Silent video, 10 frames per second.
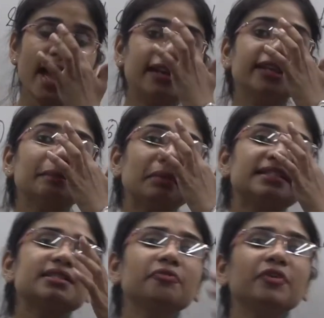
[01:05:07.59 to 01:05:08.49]
and the
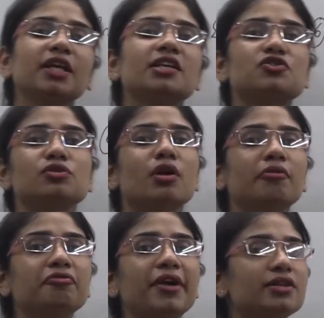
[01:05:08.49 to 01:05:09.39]
emulsification
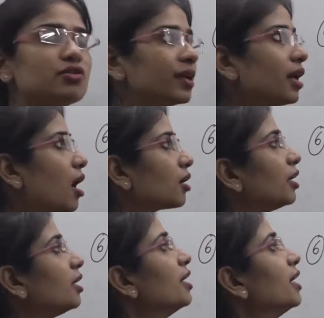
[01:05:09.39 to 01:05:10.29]
of fats will
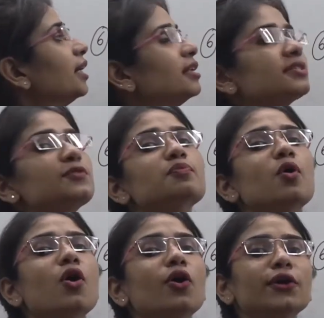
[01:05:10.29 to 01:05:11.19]
occur in
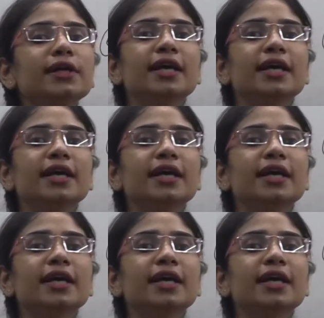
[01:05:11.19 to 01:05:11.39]
small